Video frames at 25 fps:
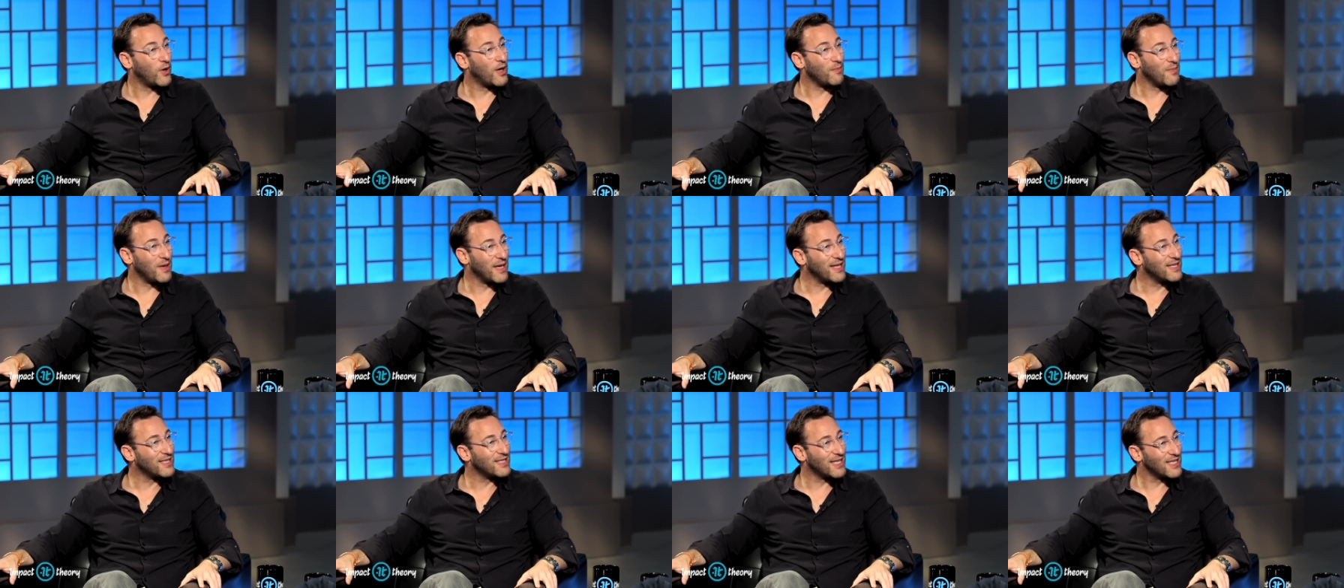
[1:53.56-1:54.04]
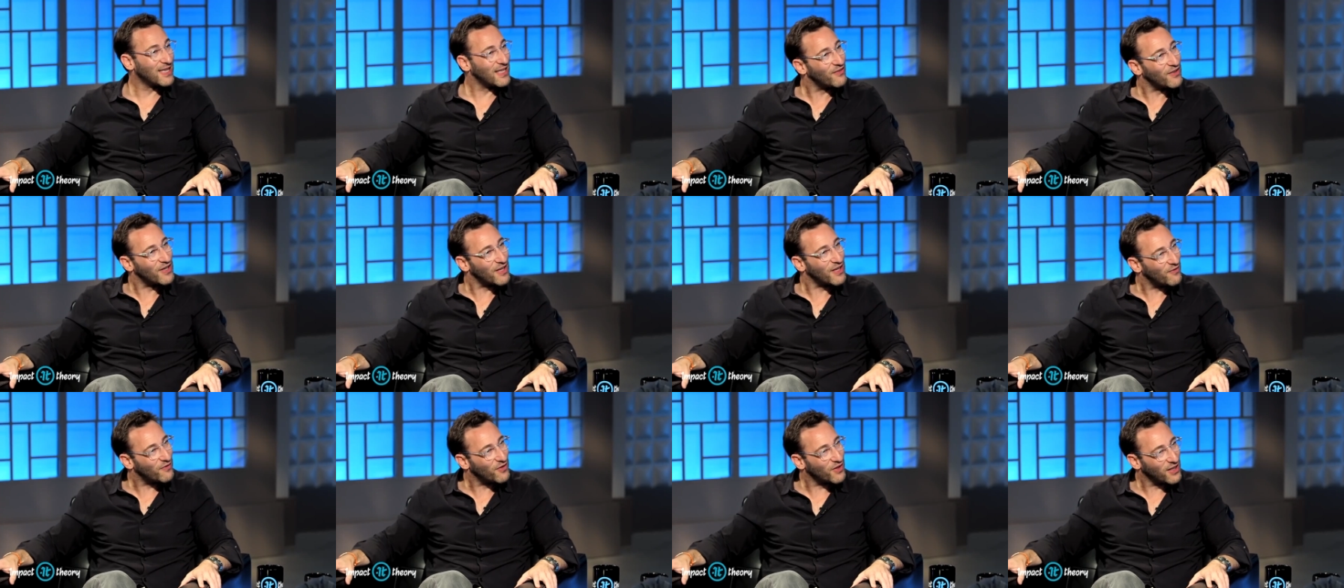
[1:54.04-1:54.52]
what it means to live
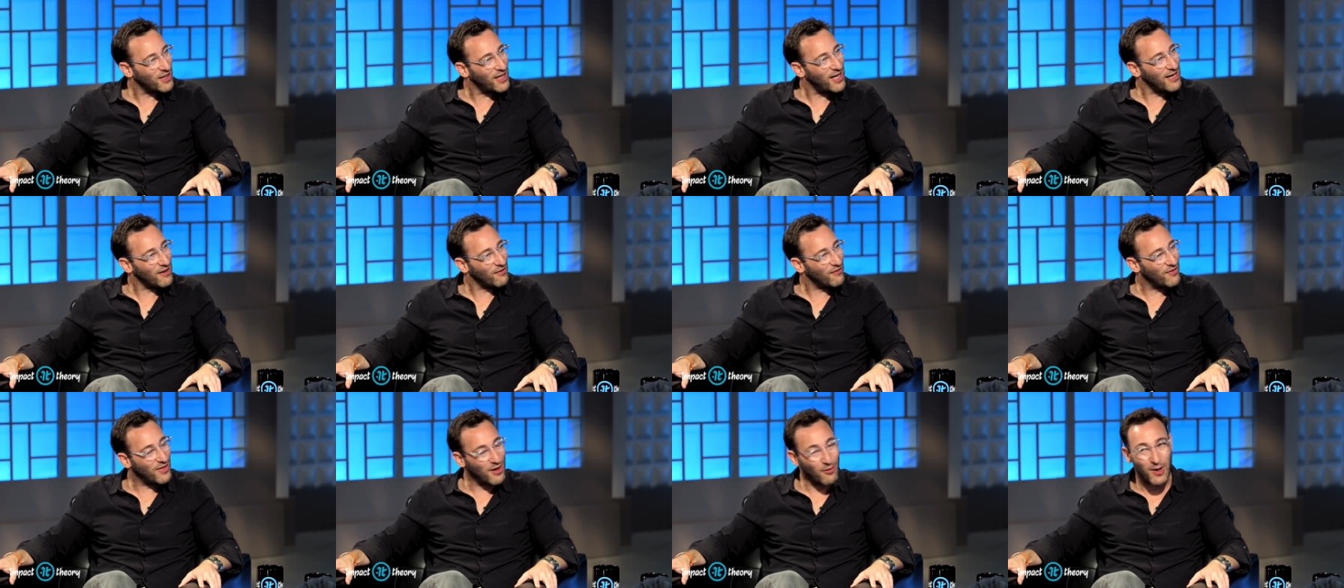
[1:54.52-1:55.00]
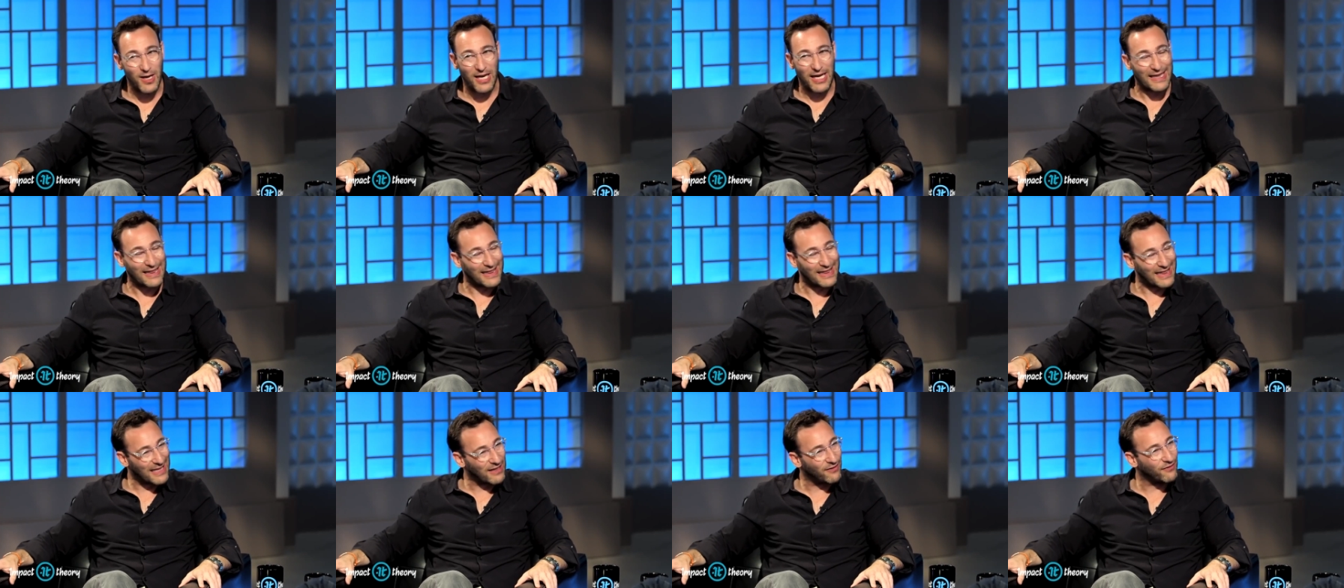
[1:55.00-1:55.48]
an infinite life? That we
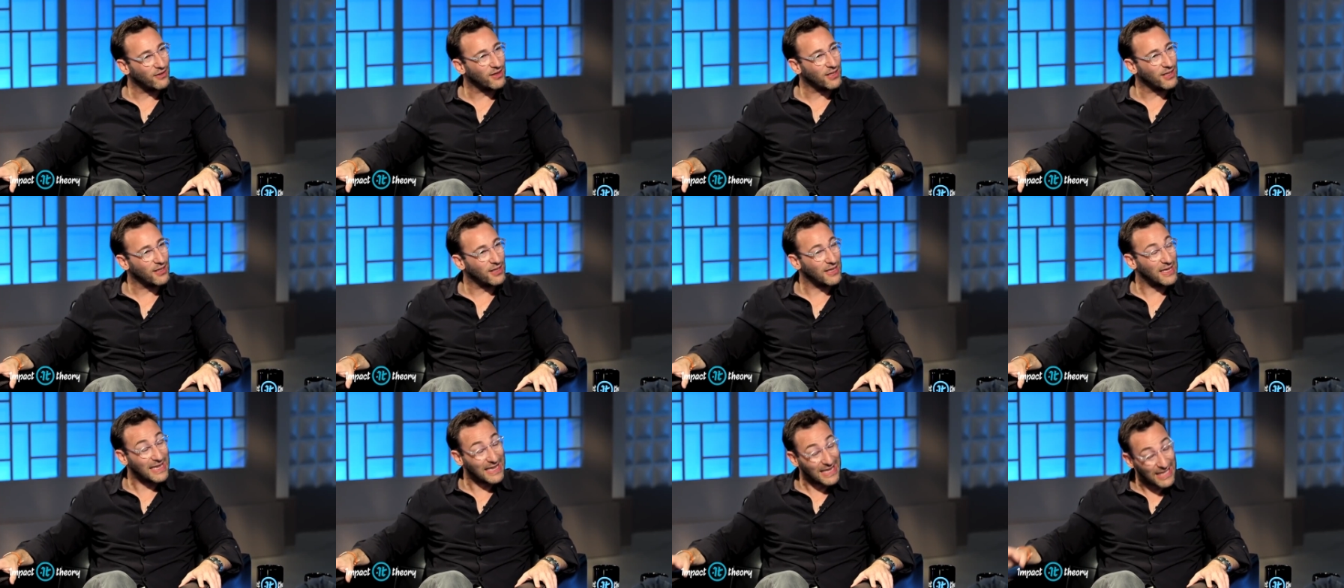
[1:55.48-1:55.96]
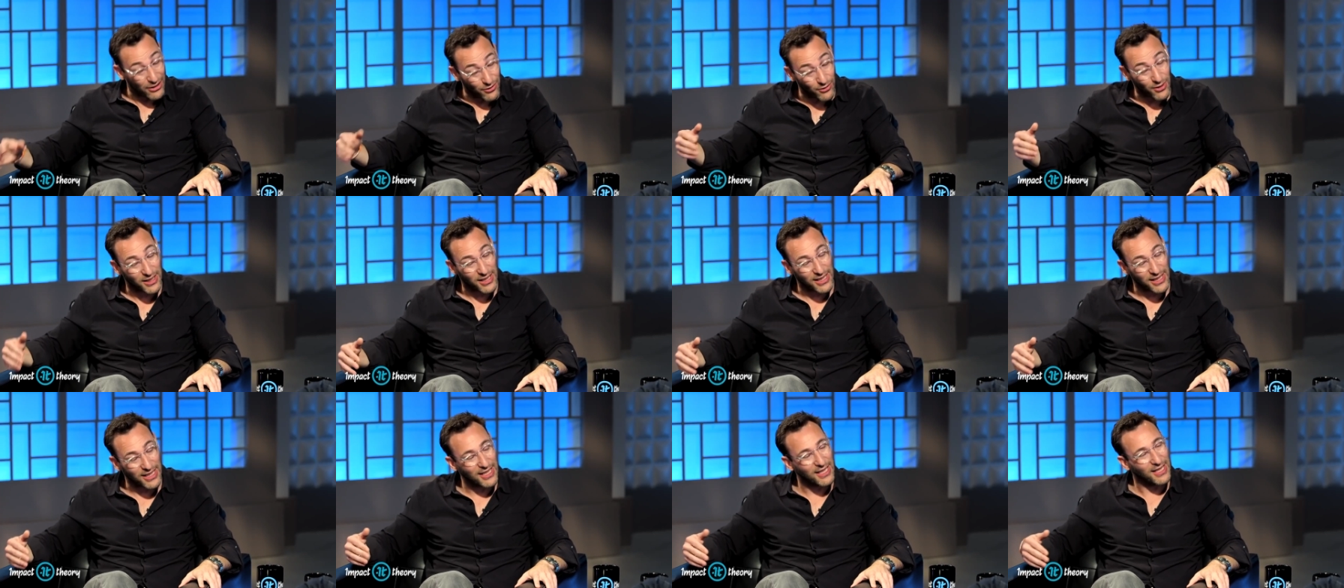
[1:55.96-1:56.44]
can live,
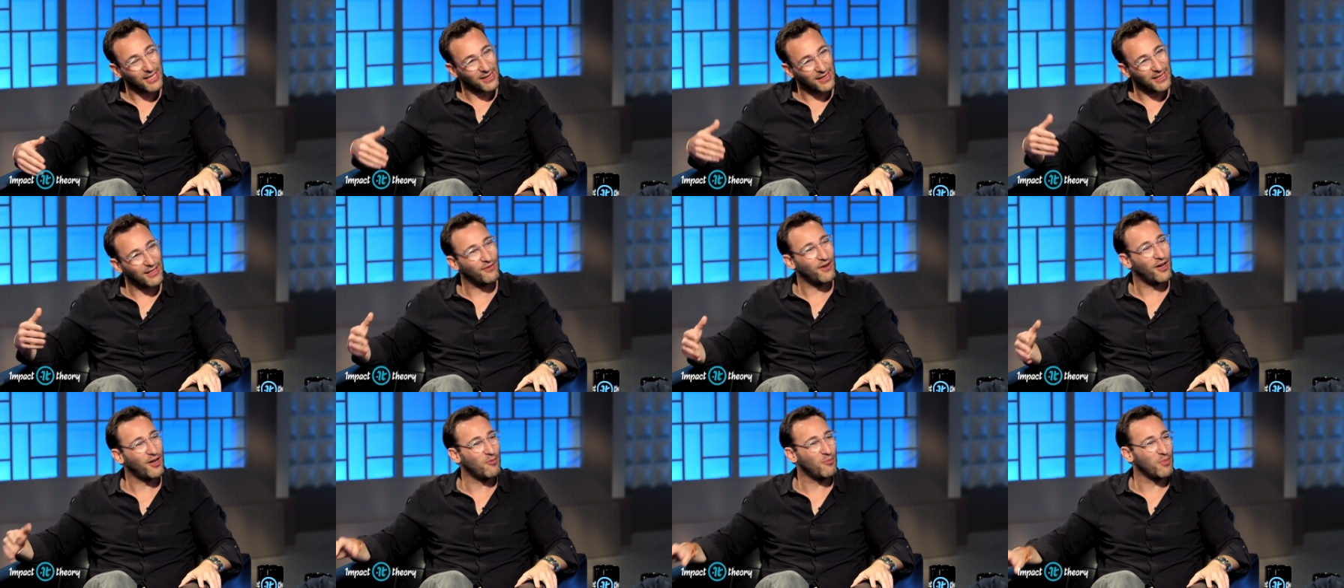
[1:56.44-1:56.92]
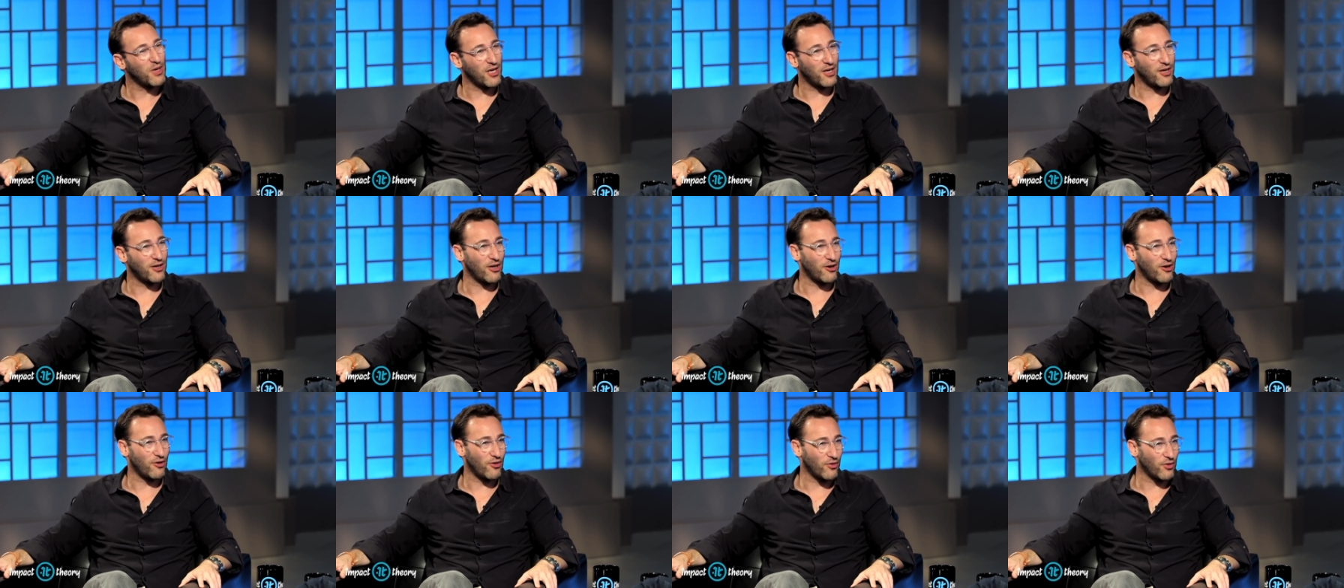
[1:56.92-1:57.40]
literally live on
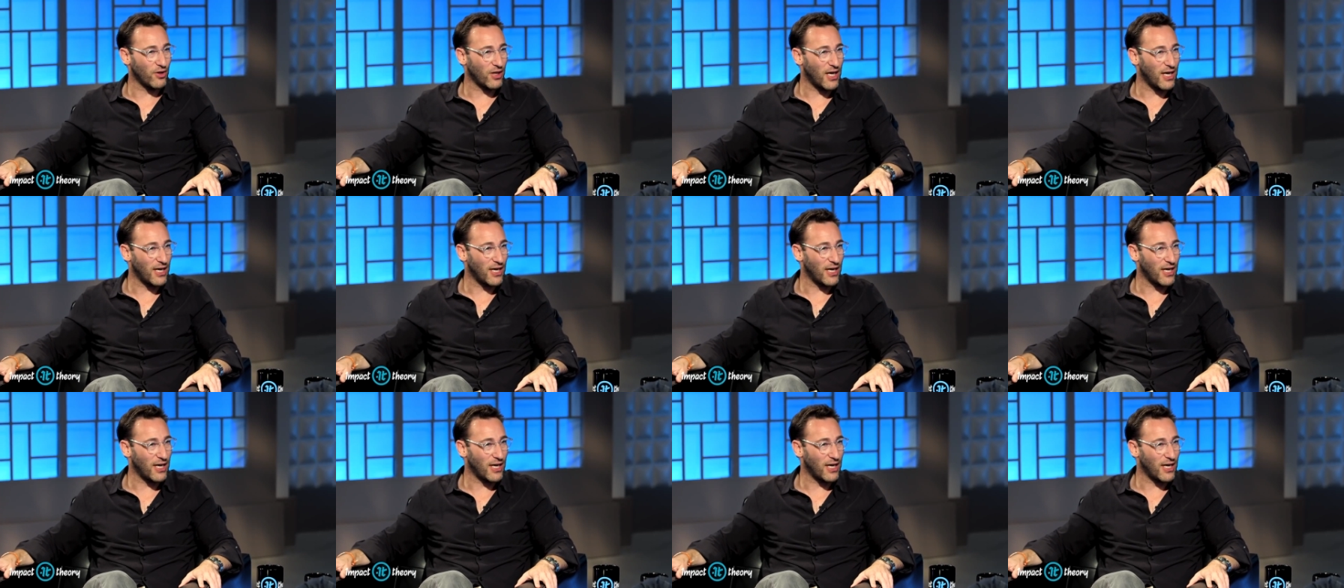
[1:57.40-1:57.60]
beyond our own